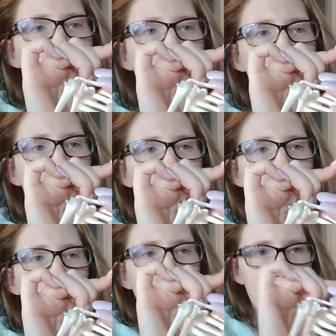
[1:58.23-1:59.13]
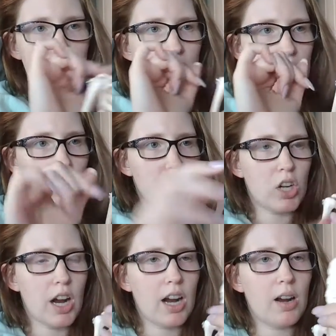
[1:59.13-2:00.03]
has a squamous
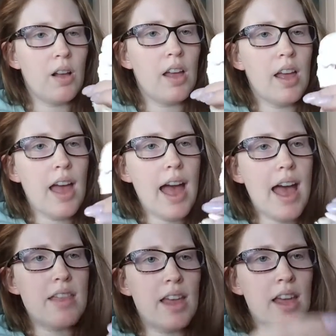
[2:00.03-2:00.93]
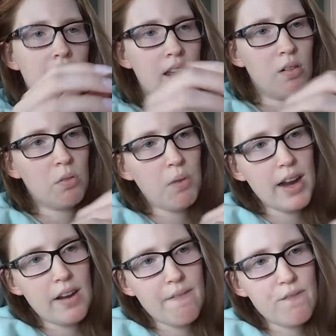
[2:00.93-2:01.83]
suture. And then
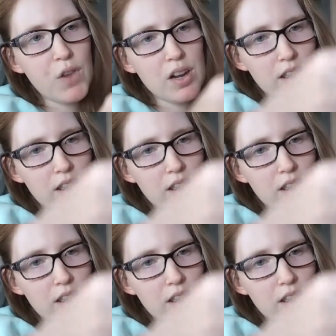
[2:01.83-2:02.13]
right in front